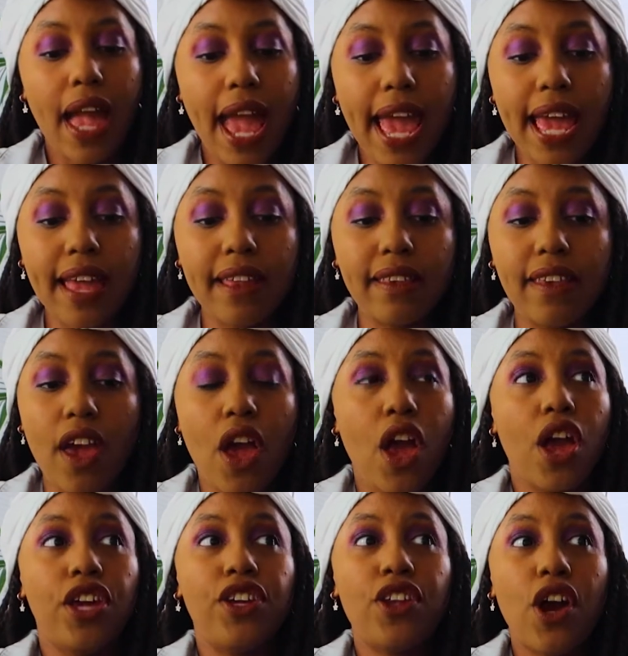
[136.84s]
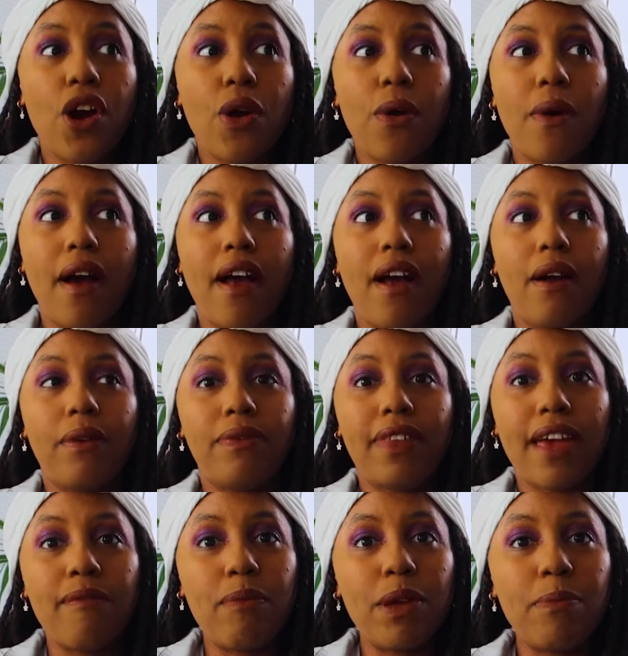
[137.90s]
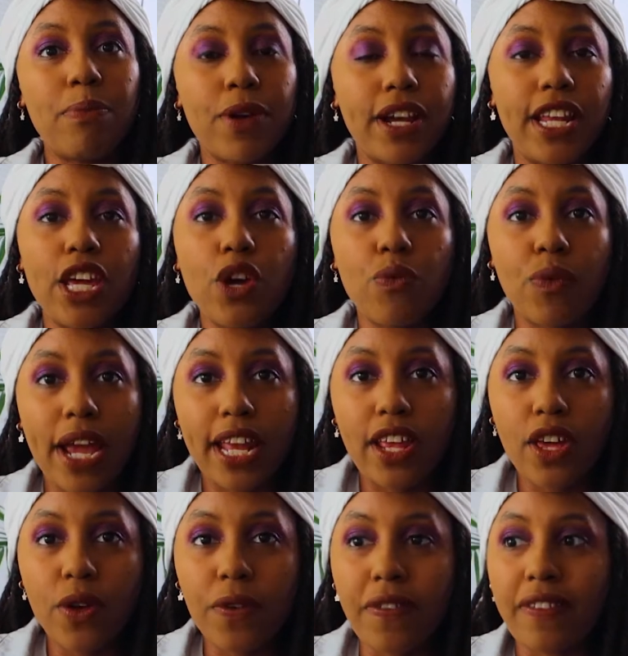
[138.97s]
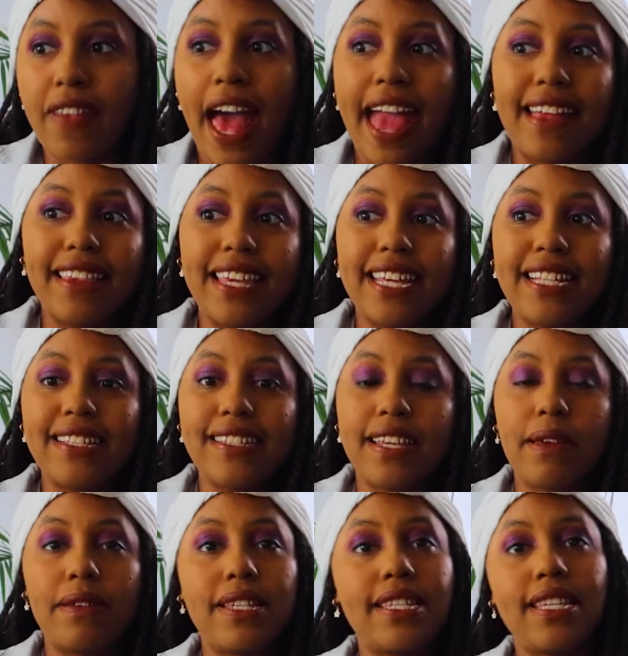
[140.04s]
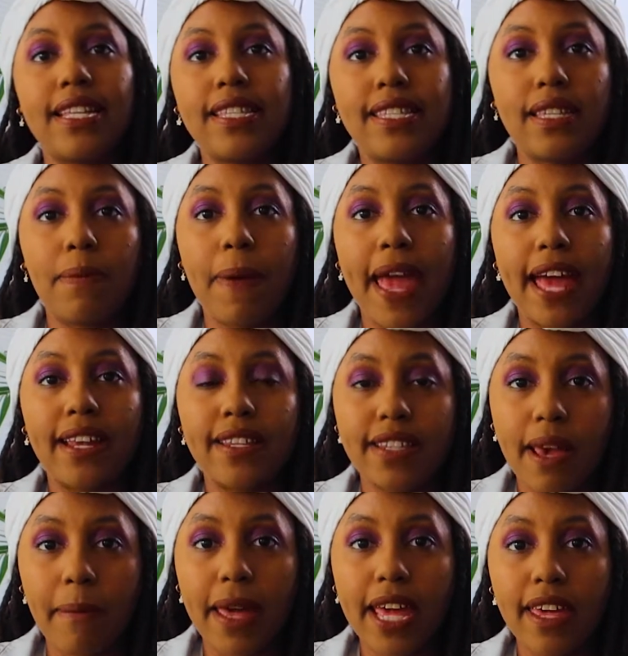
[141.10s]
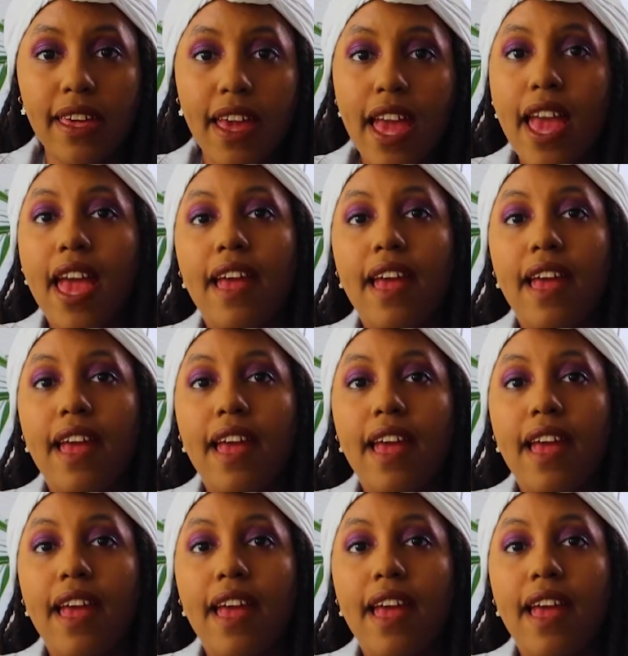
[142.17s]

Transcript: And you know, they've been pretty radio silent since the pandemic.